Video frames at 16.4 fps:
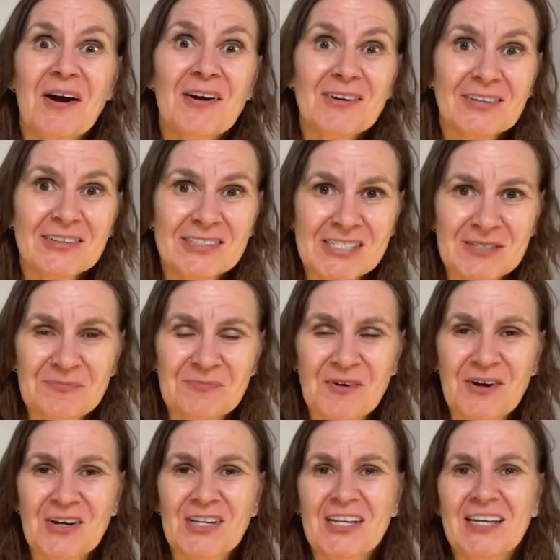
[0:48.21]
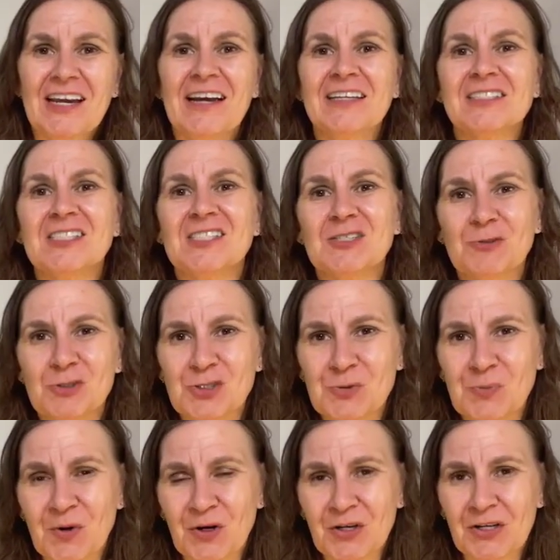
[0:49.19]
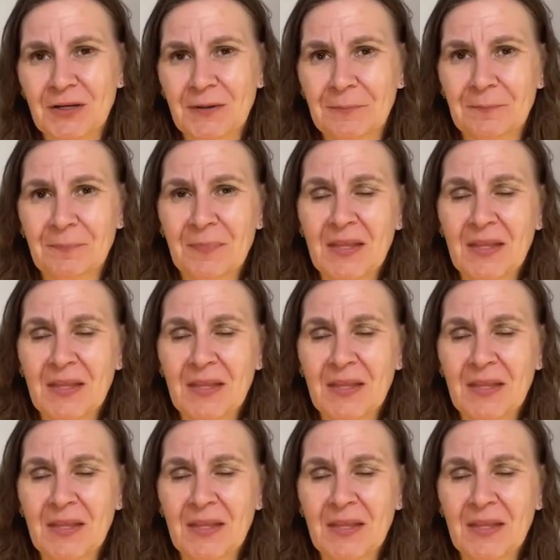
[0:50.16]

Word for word: partnership marketing, and social marketing.